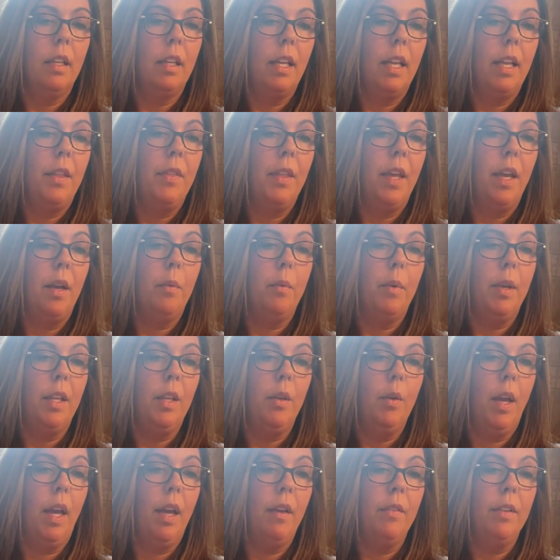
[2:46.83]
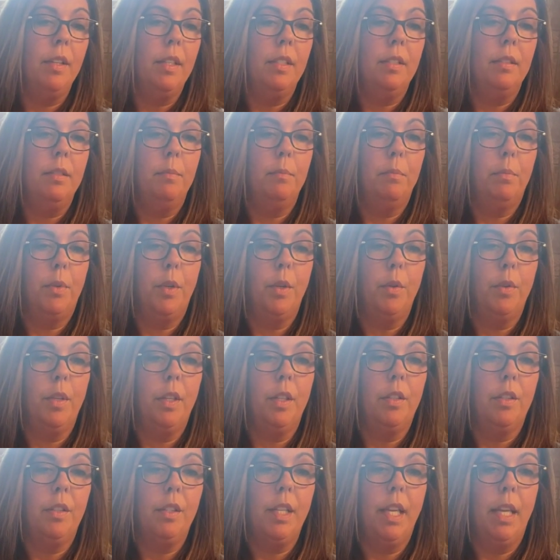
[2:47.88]
And that way you haven't
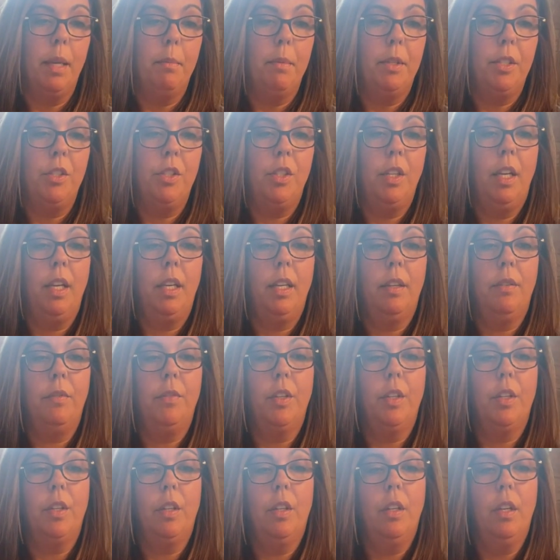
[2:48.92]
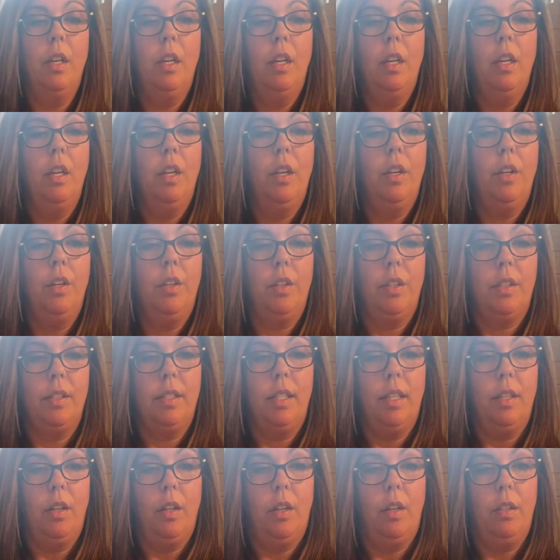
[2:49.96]
broken or damaged any of your
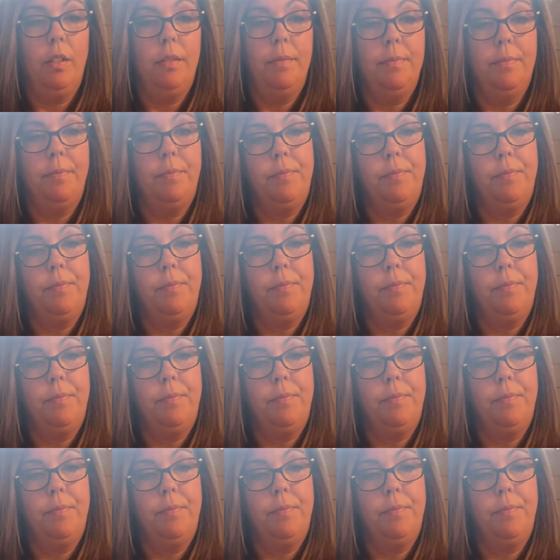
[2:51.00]
hooks at all.